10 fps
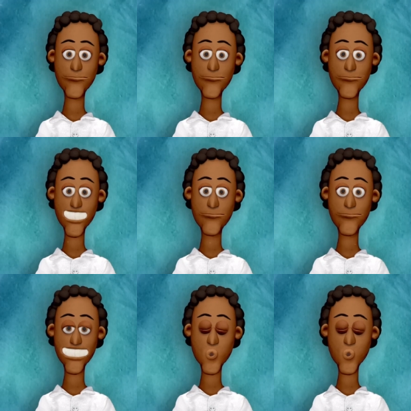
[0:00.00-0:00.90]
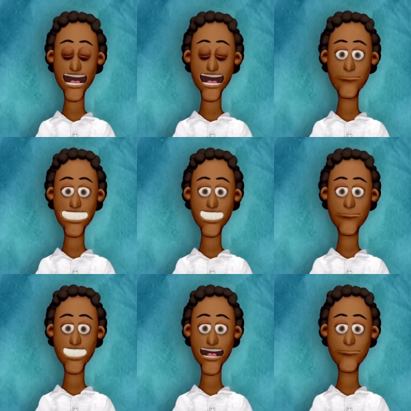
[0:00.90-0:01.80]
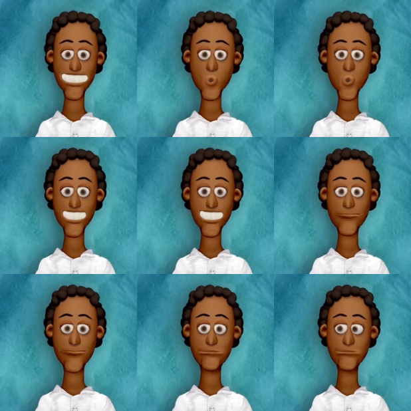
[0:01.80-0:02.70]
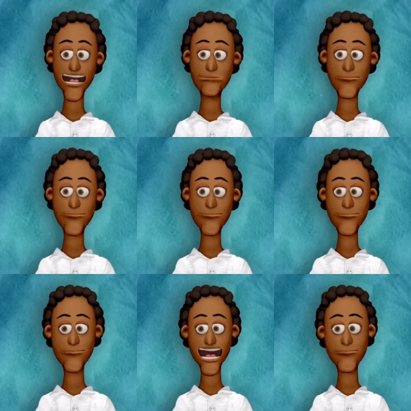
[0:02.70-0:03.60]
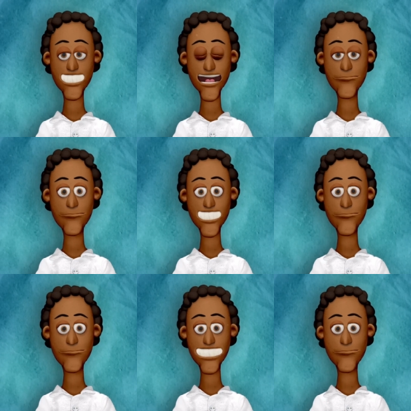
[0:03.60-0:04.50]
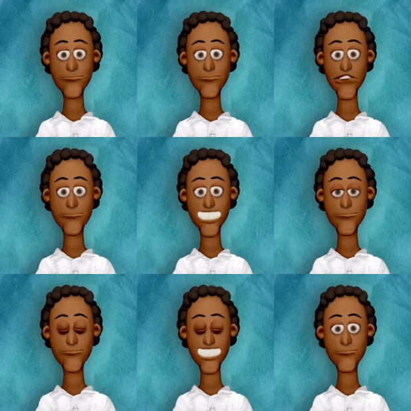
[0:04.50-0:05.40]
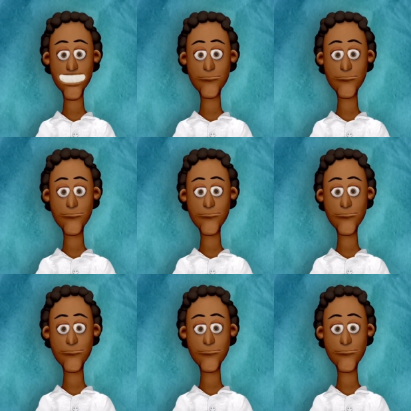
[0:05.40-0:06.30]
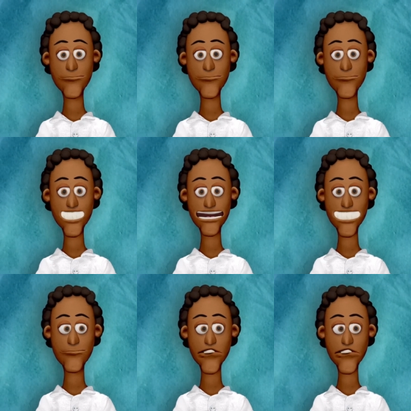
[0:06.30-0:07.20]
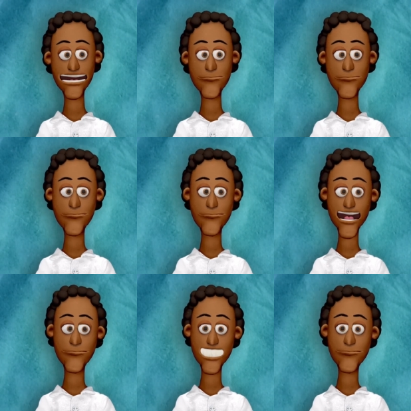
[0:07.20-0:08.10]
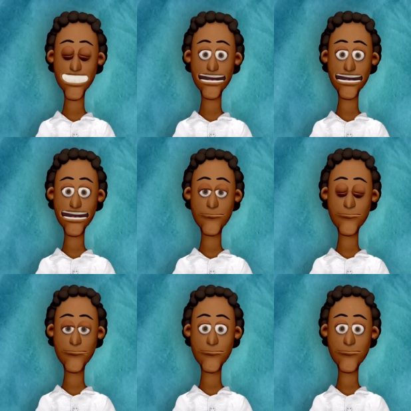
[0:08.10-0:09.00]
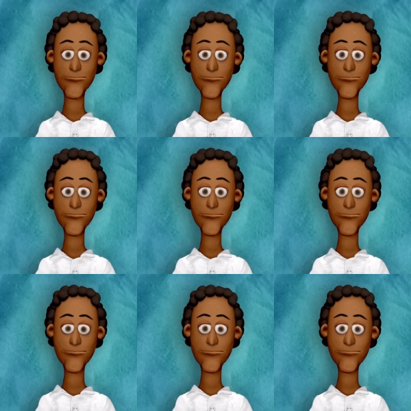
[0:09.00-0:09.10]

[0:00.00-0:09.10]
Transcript: Contextualization may also indicate the relevance of the covered contents for practical use in occupational fields or everyday life.